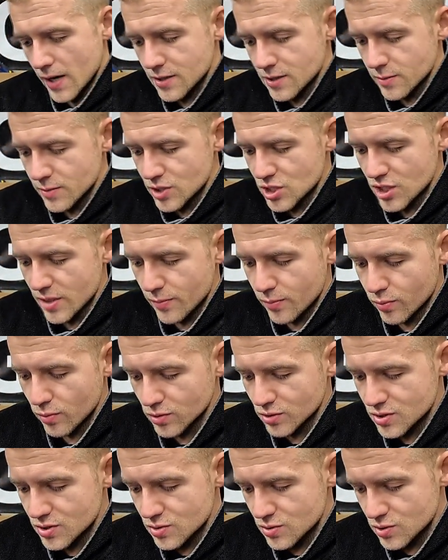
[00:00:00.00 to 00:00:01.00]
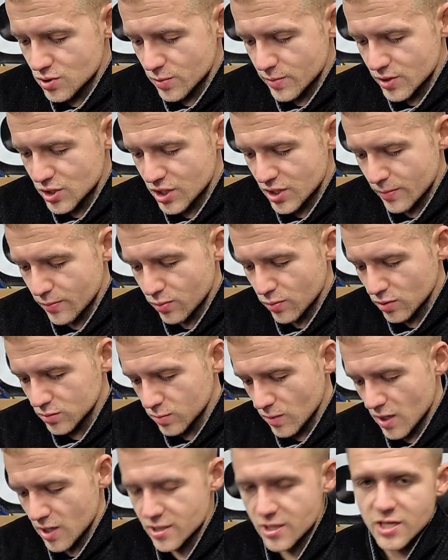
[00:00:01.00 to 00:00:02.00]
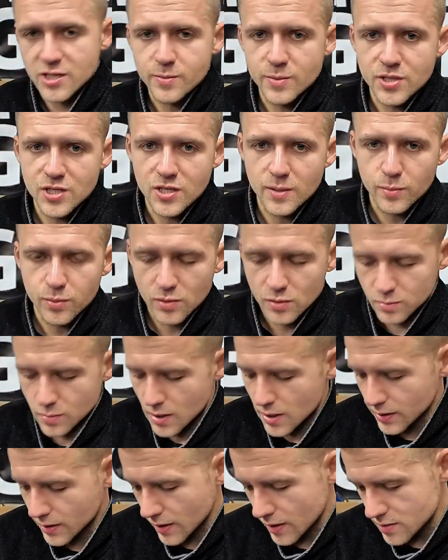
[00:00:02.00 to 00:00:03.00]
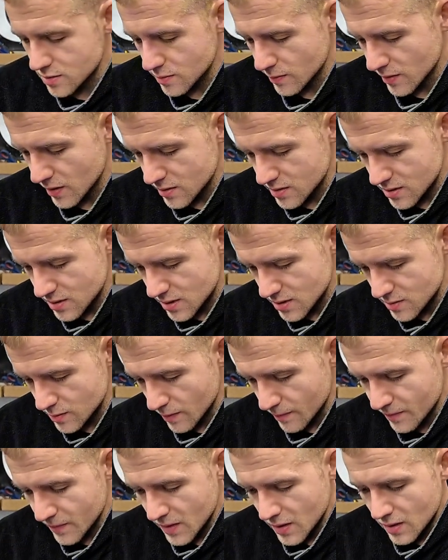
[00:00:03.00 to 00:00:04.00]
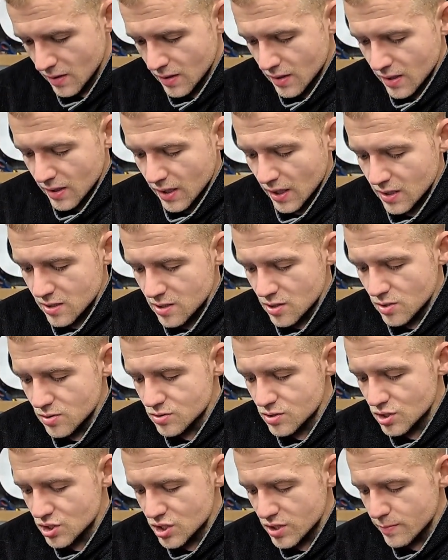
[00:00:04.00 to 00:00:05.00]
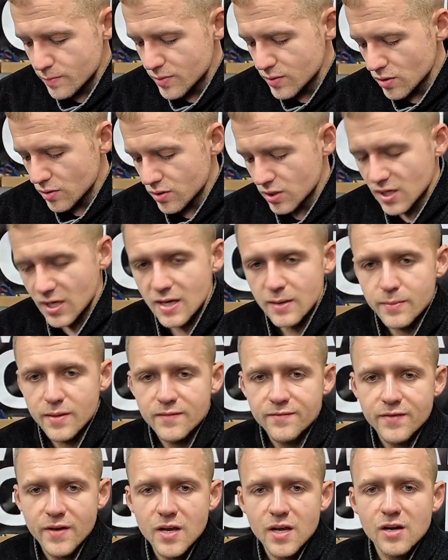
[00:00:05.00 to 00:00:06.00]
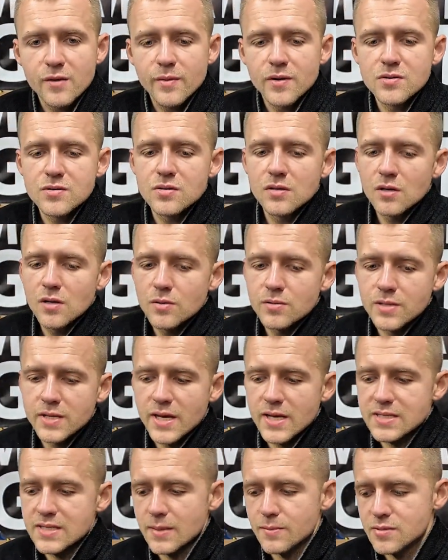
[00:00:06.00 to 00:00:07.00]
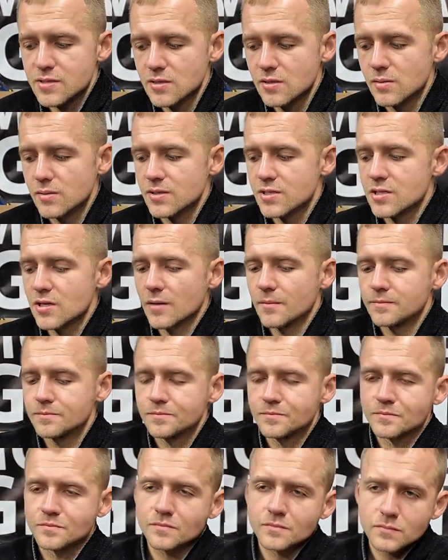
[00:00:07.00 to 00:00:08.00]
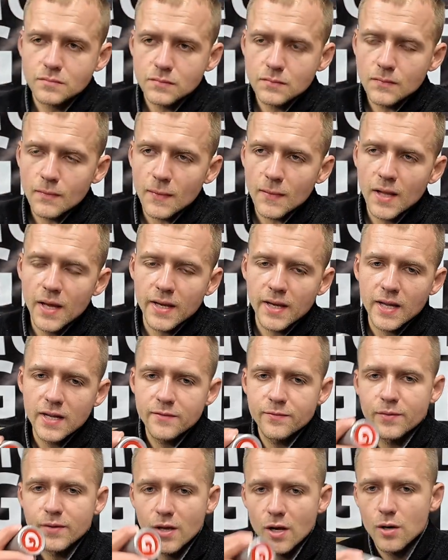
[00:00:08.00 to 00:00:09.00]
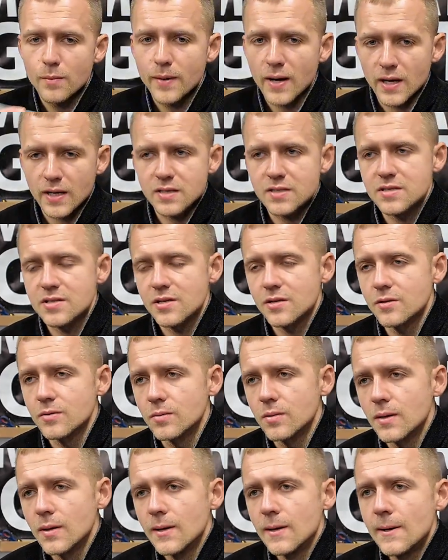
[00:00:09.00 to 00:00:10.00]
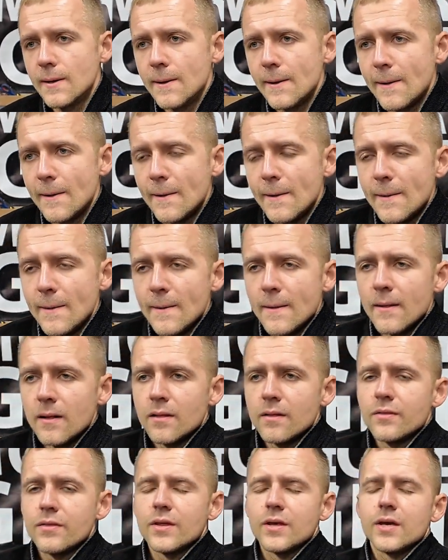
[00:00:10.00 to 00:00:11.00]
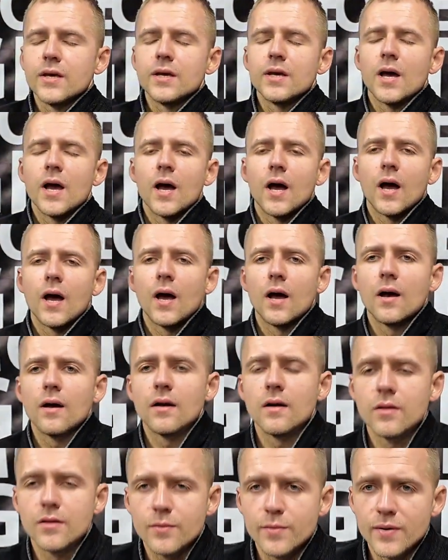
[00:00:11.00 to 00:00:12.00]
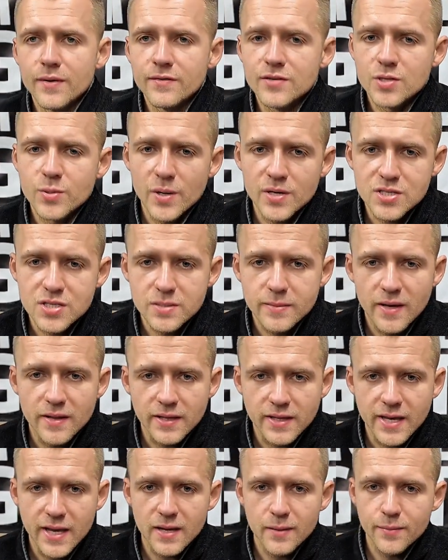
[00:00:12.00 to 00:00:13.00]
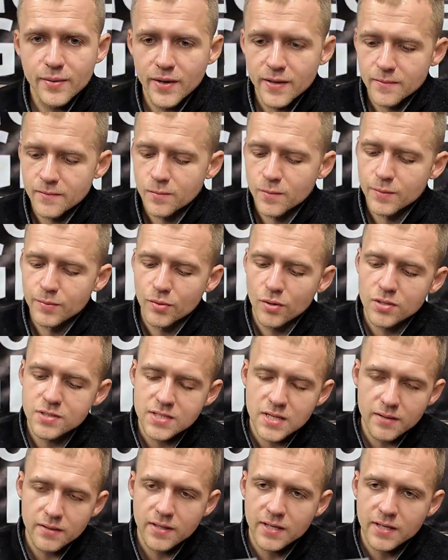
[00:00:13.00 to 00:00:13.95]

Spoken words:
do we ship worldwide? Yes, we ship worldwide, guys. Come on, that's an easy one. Can you use the GymPin or the KingPin for incremental loading? Yes, absolutely. So, again, if we go back to the previous question about the KingPin, we brought out